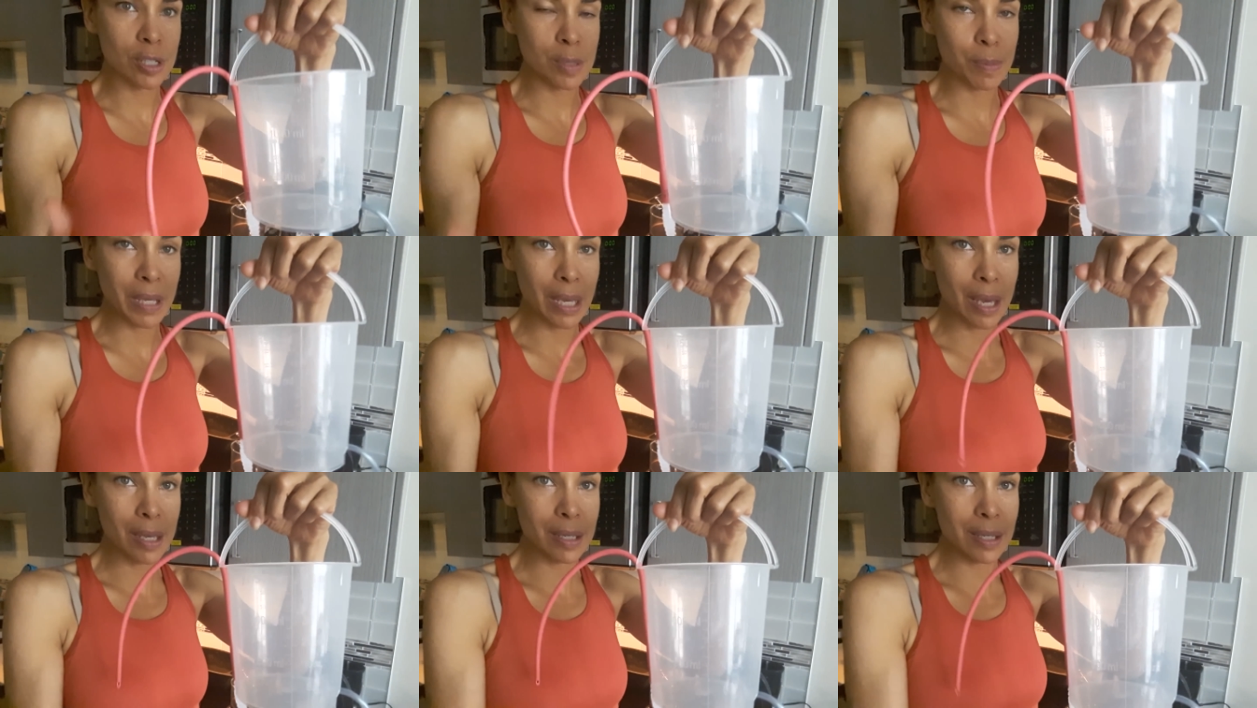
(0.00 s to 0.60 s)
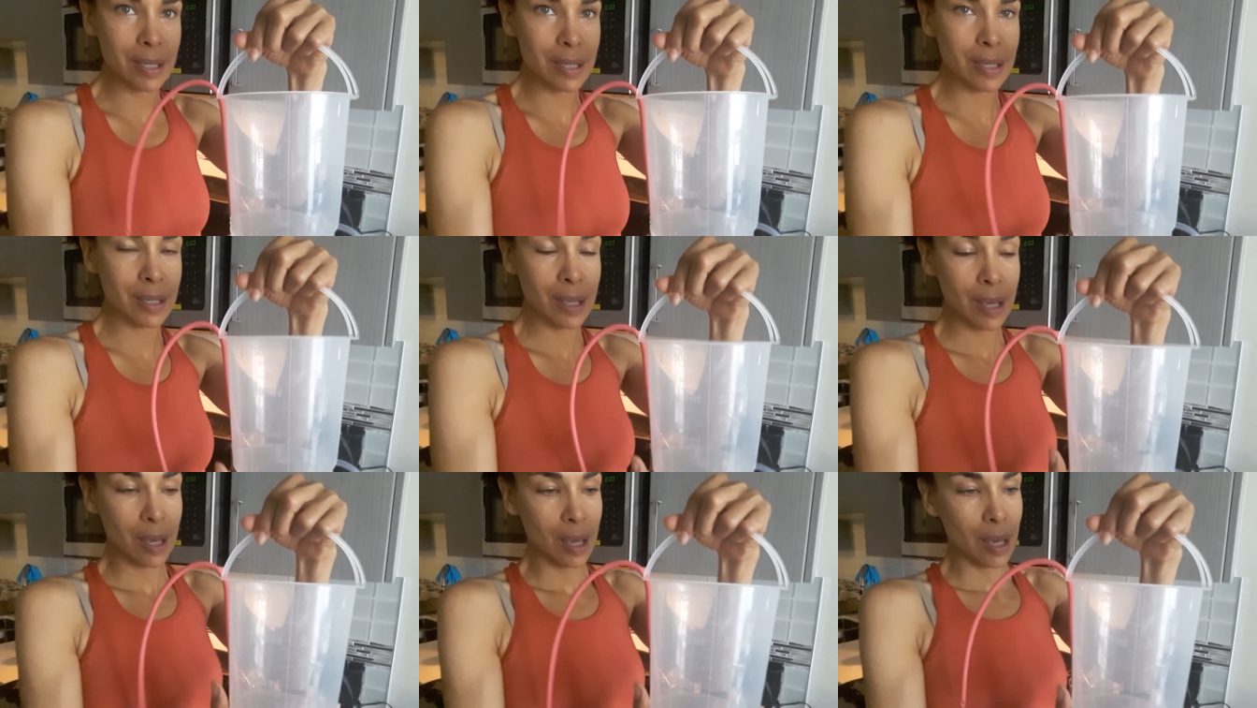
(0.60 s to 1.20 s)
just
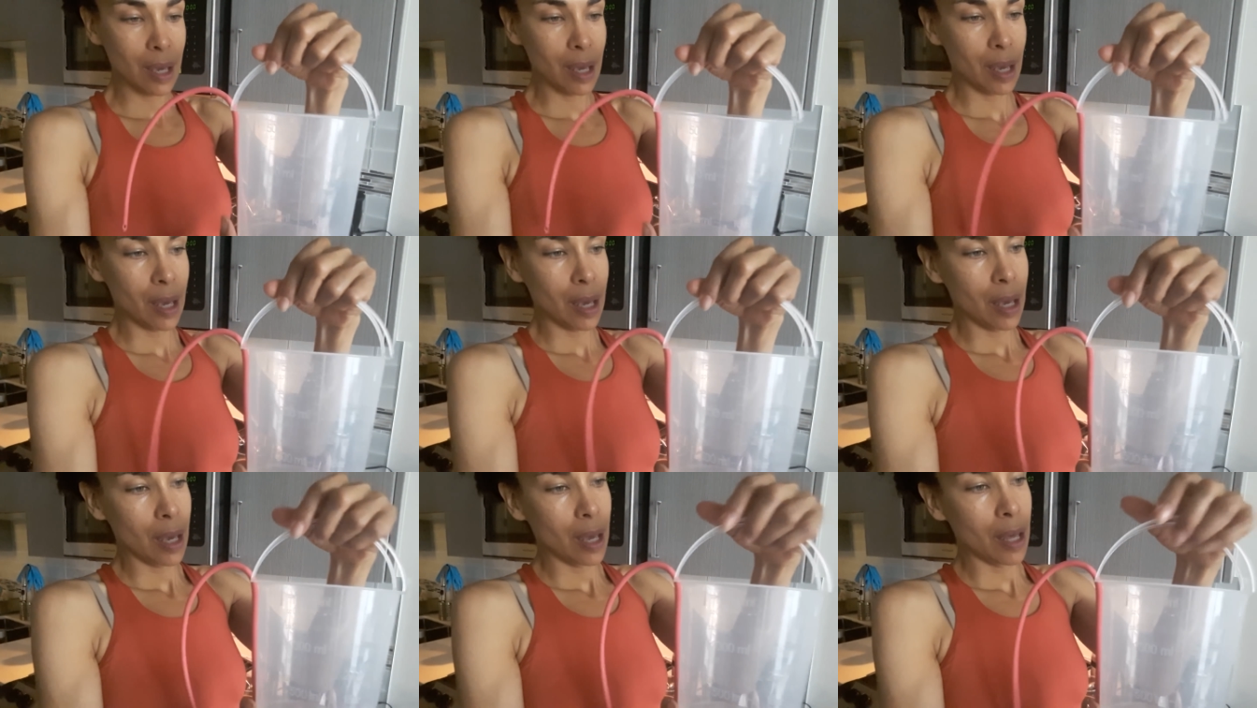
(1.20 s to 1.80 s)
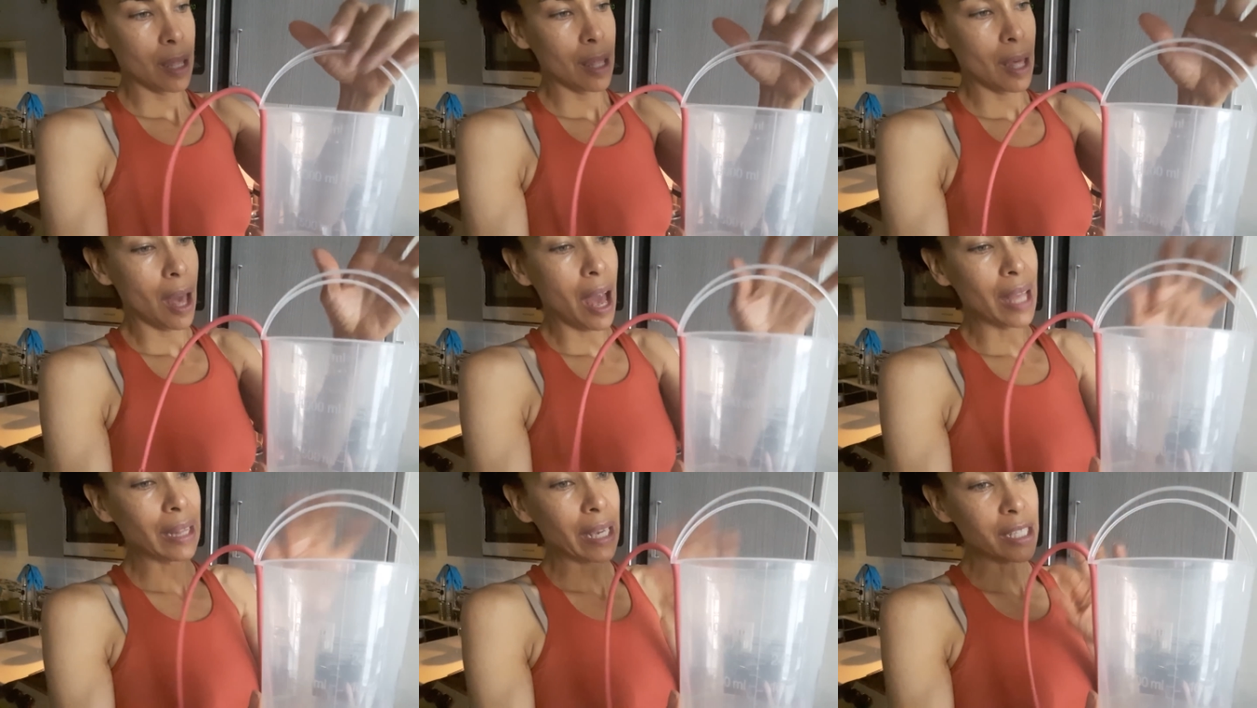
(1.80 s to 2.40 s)
because
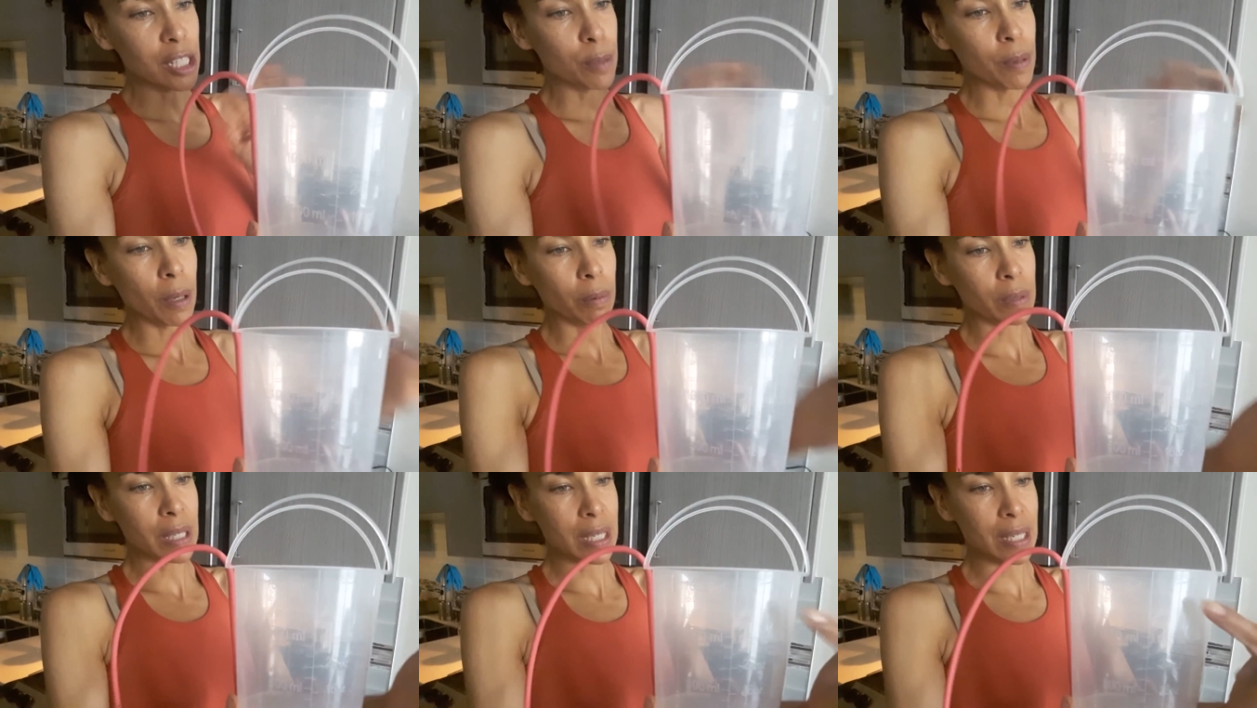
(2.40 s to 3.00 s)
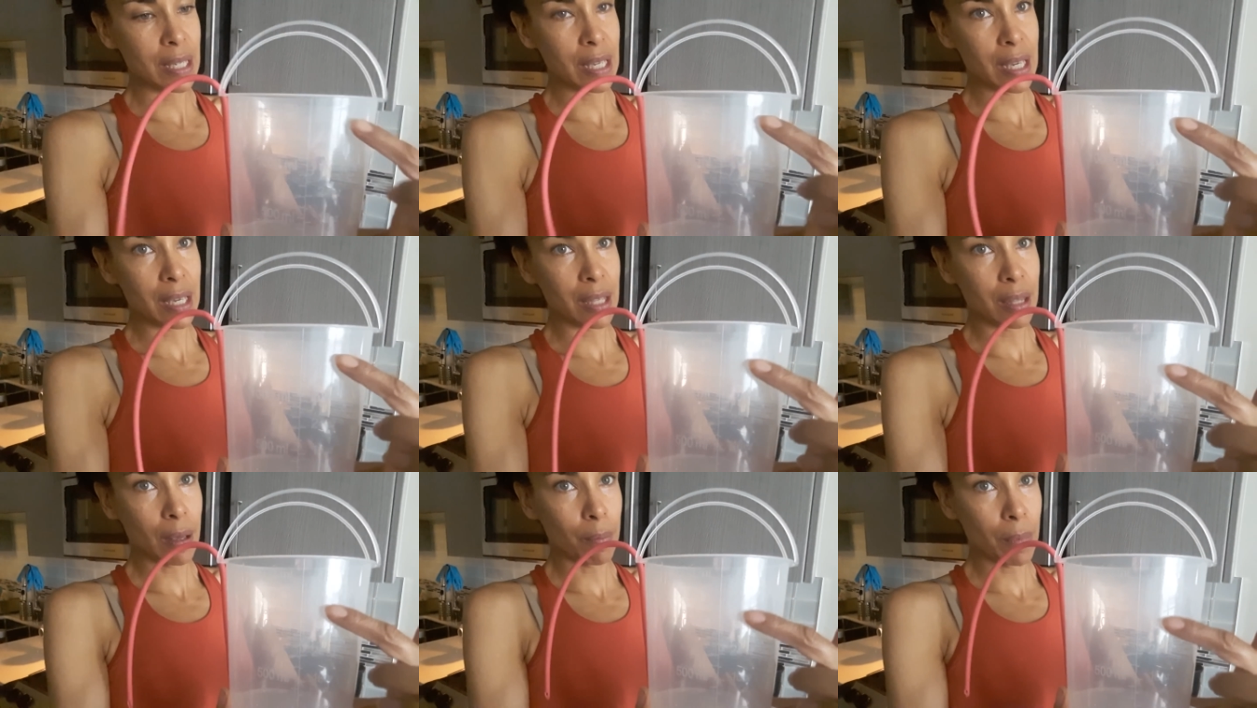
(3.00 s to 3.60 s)
I like to be able to
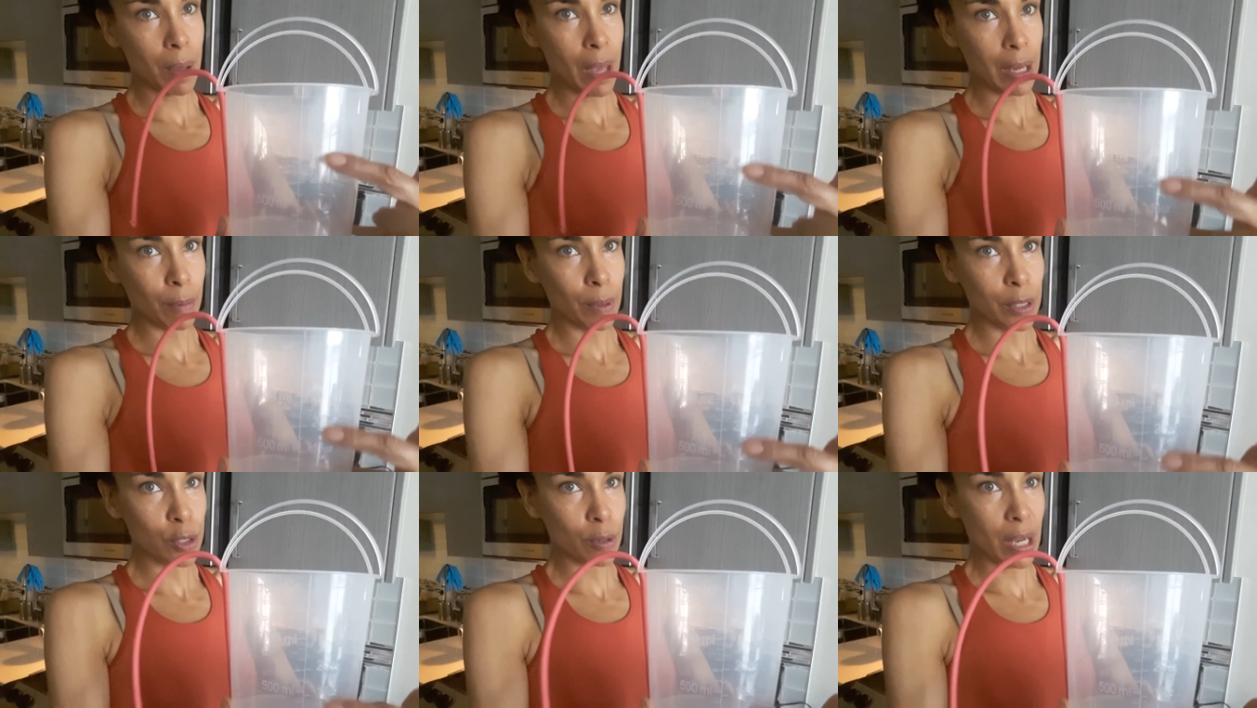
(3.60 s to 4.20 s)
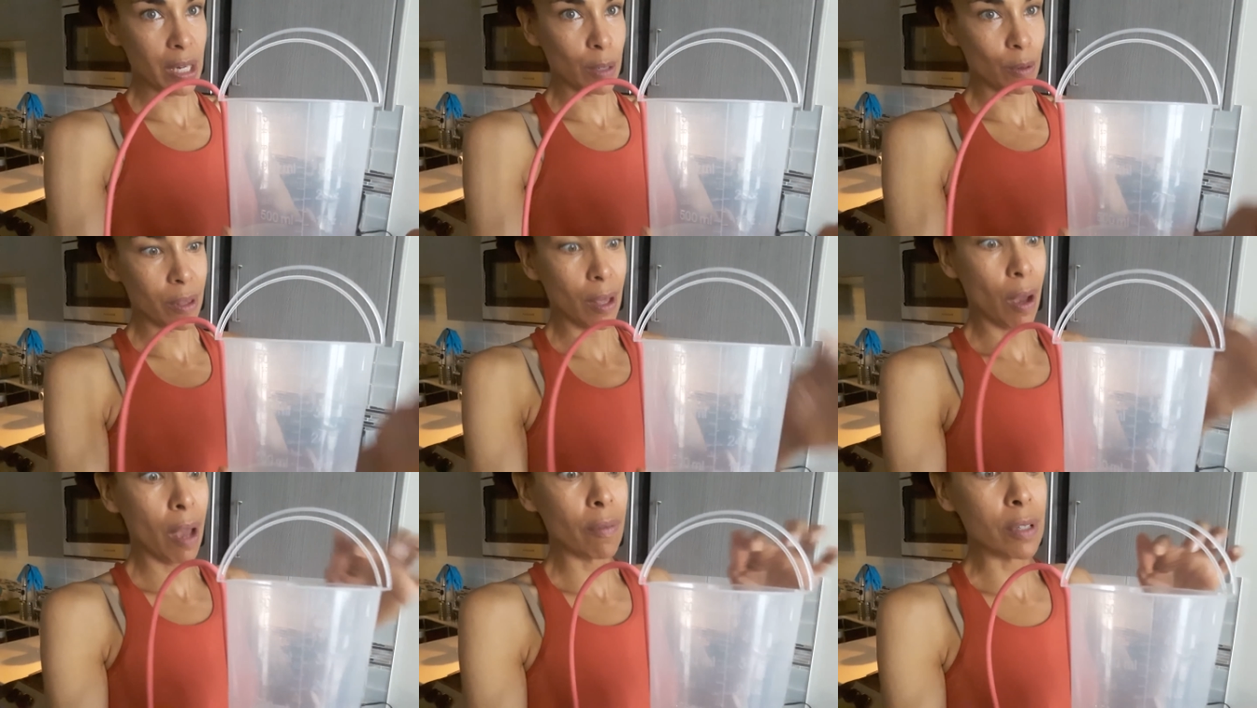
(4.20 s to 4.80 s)
see the enema draining without